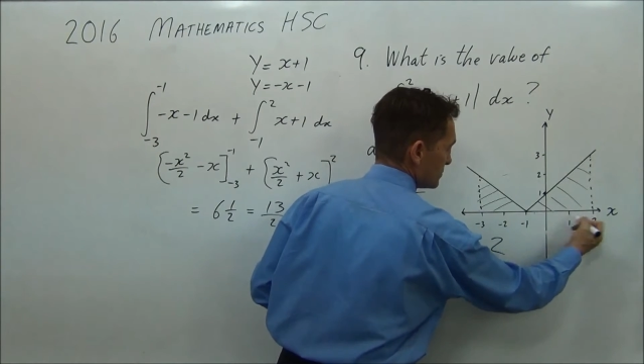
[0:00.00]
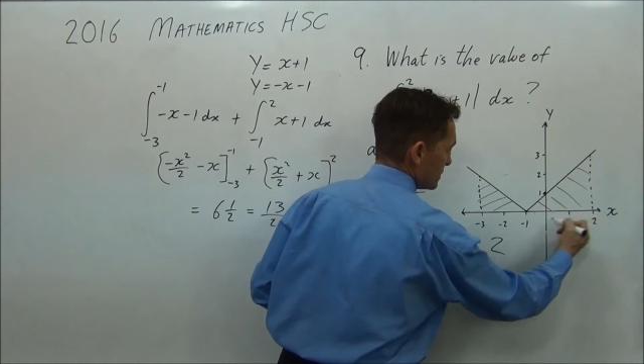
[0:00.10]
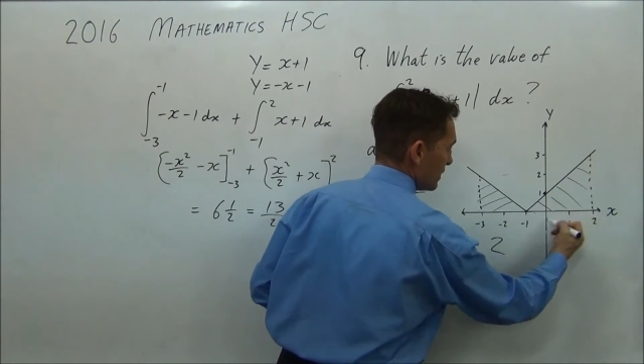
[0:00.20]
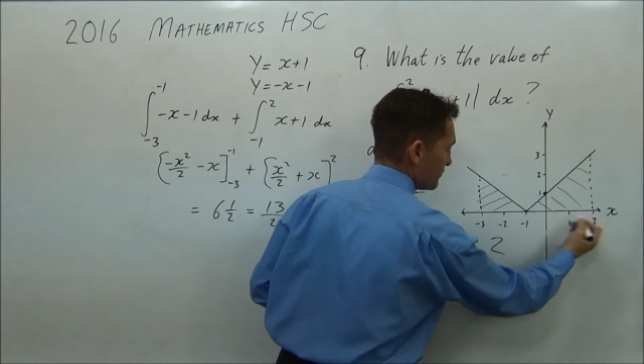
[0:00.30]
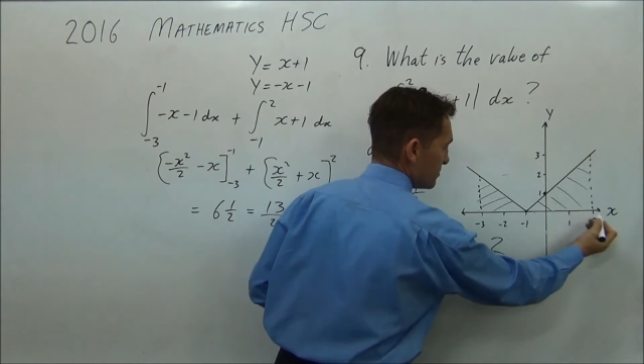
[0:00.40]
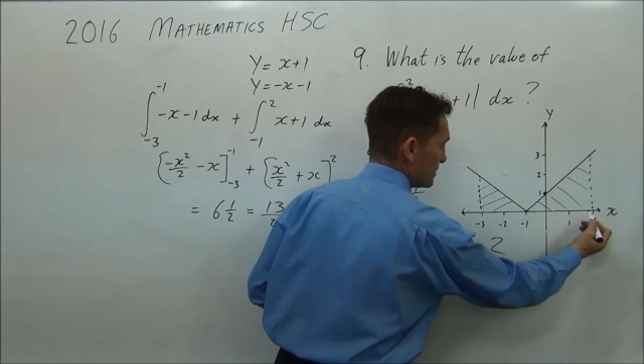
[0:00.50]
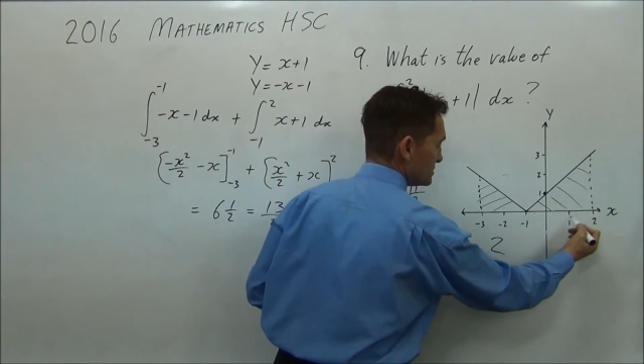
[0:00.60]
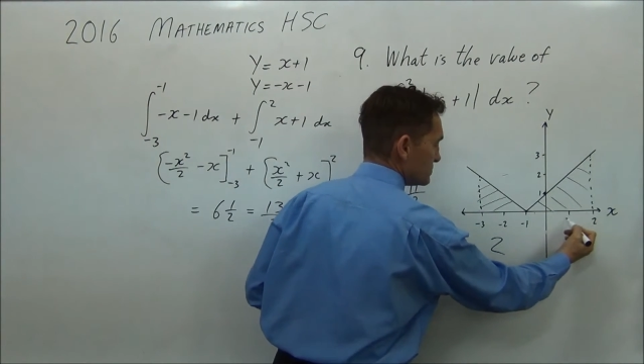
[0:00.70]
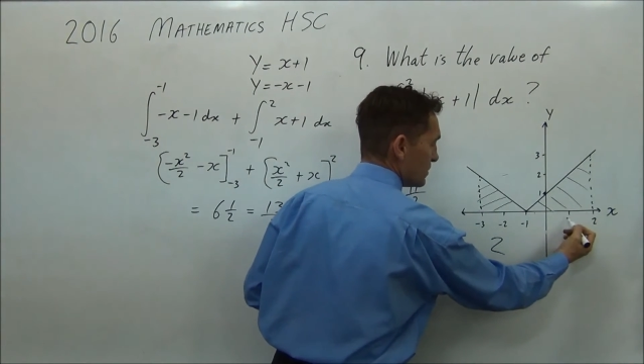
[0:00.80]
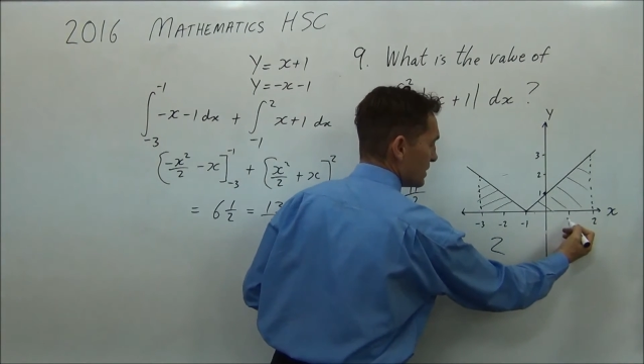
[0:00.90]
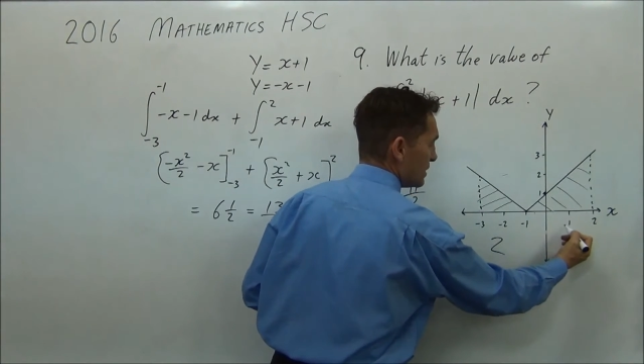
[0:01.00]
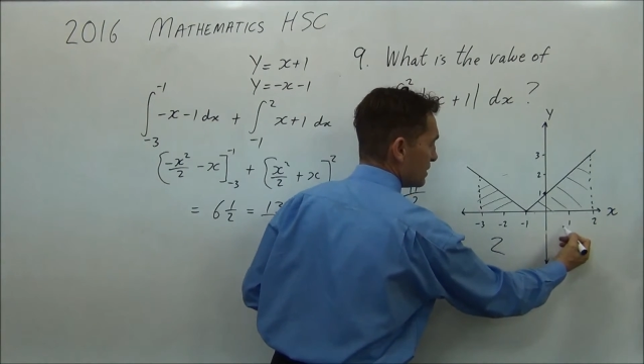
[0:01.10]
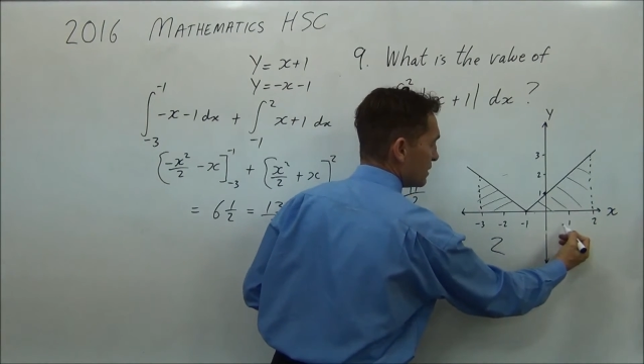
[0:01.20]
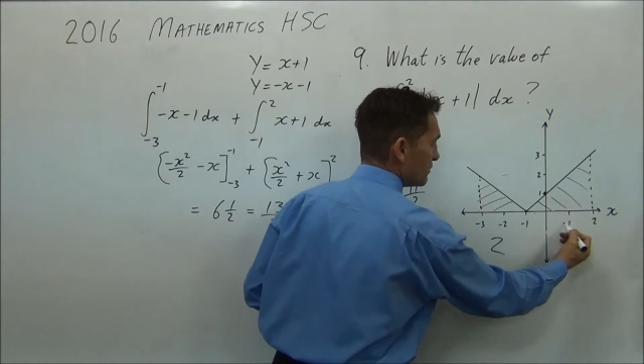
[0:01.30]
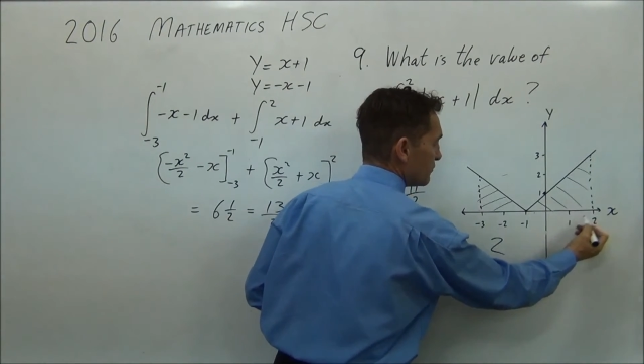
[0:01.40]
half the base is
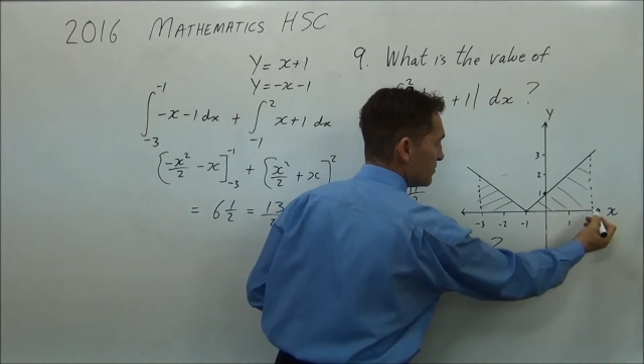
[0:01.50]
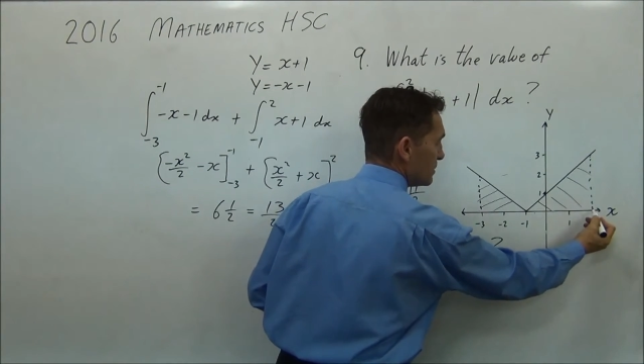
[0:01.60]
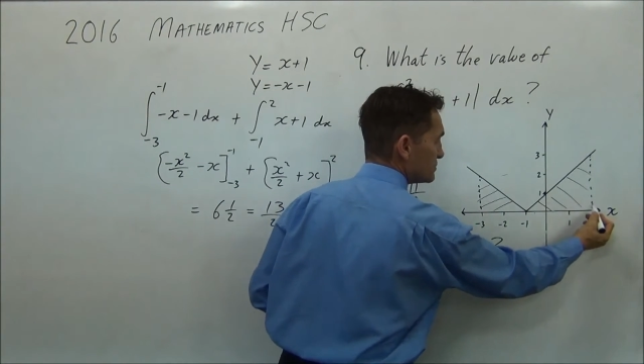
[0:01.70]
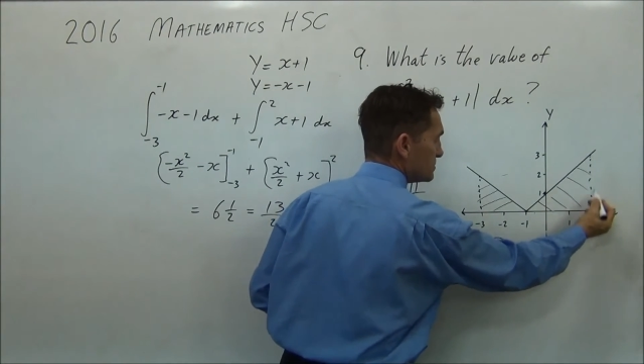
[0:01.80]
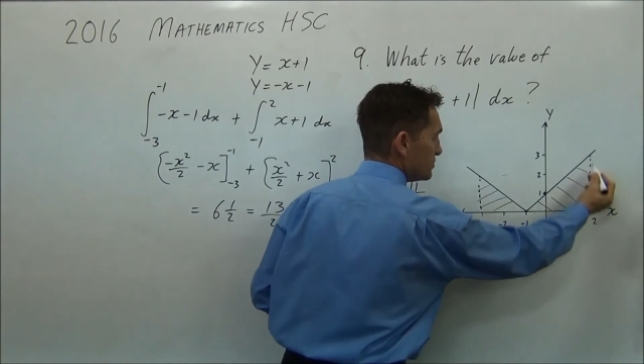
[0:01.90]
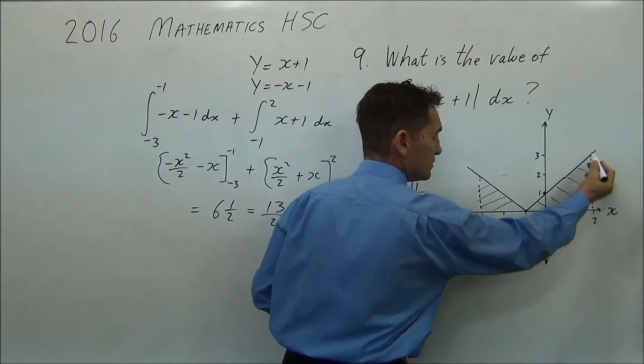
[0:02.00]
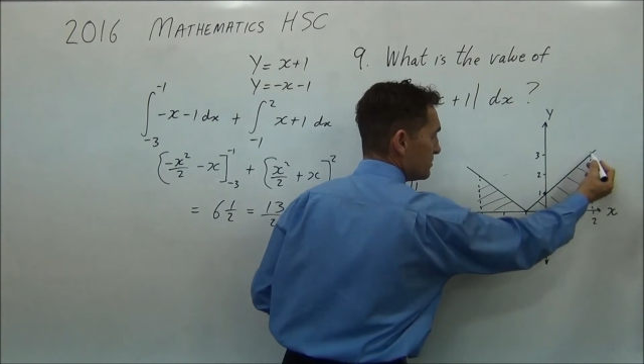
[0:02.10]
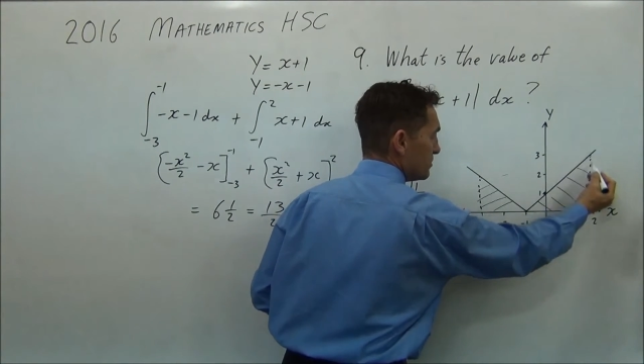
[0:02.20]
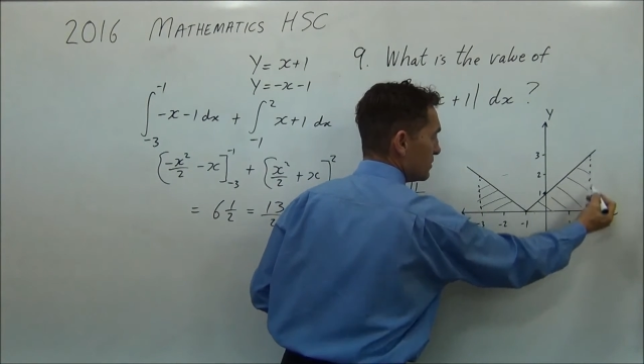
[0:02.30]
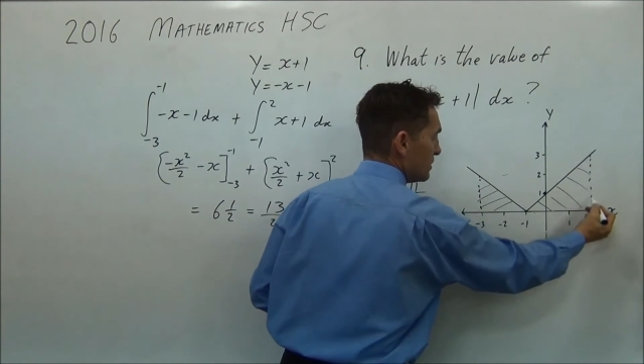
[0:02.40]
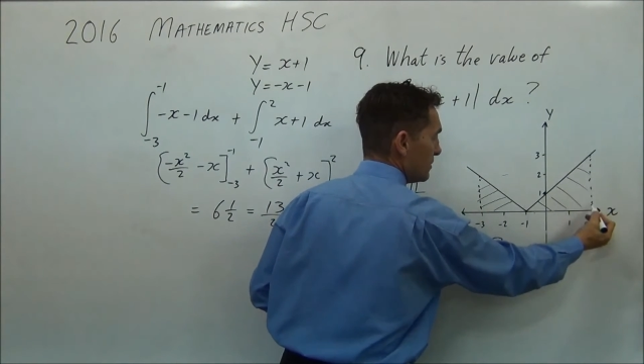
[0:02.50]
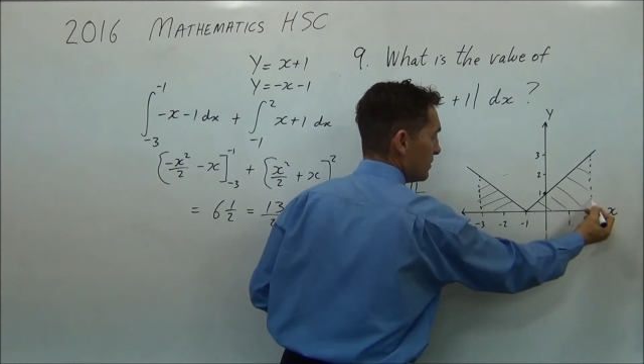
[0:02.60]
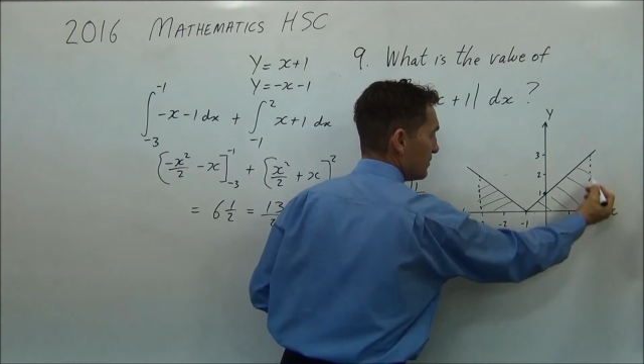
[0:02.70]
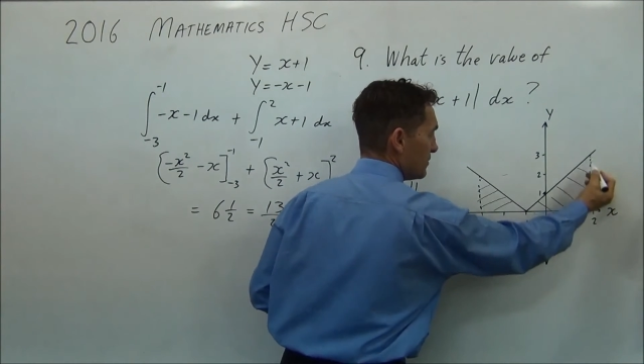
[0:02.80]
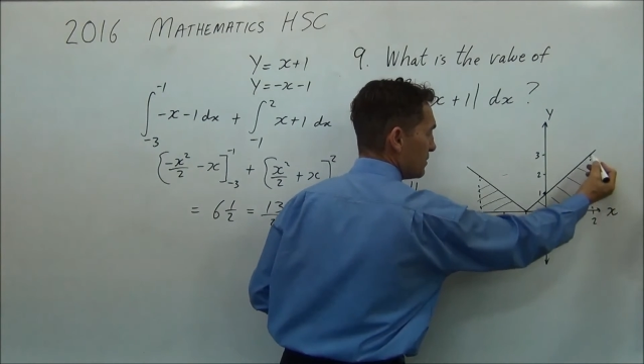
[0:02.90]
1.5 multiplied by
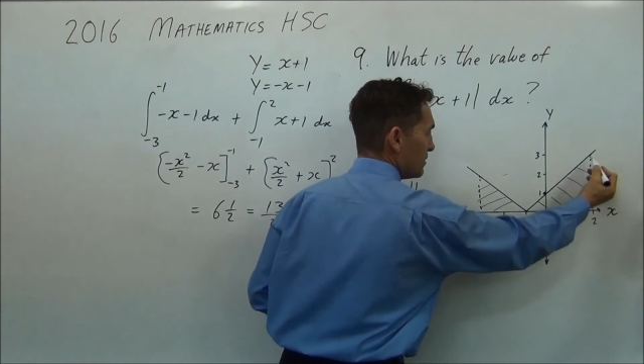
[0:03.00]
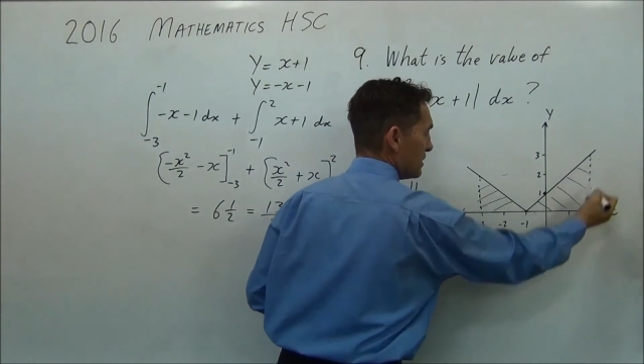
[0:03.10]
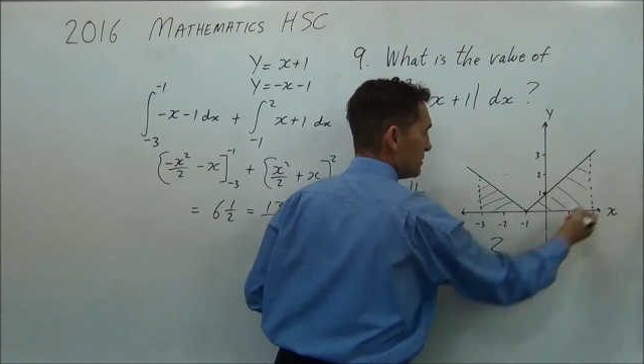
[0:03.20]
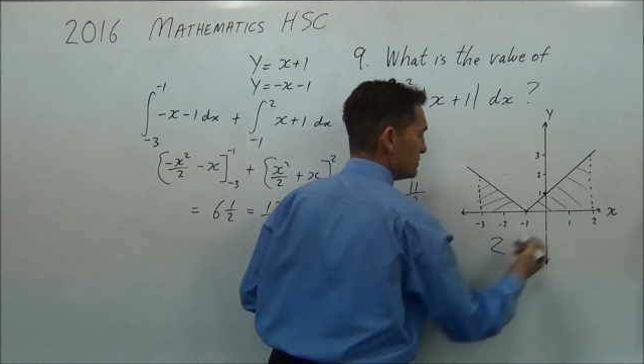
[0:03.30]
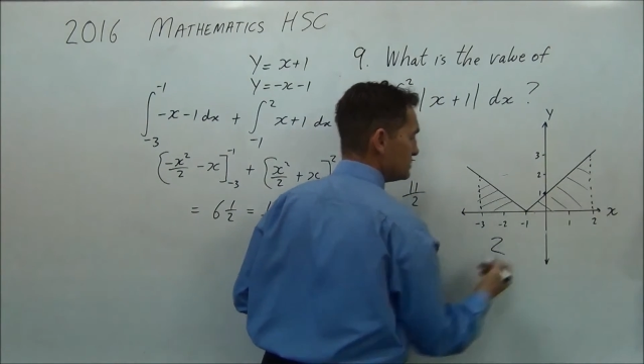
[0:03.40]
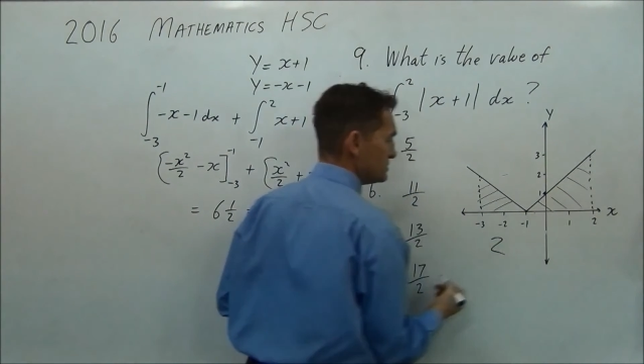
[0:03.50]
the height, which